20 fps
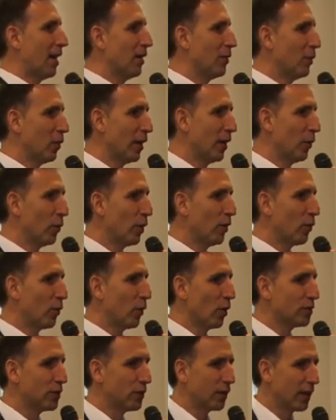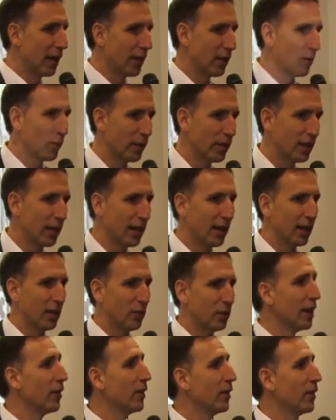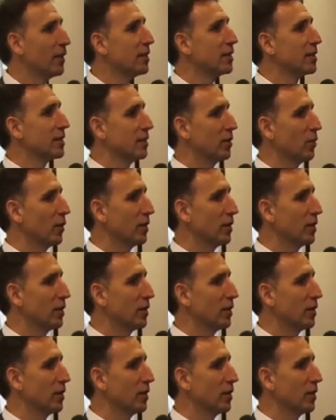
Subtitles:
We rode together with Terrence.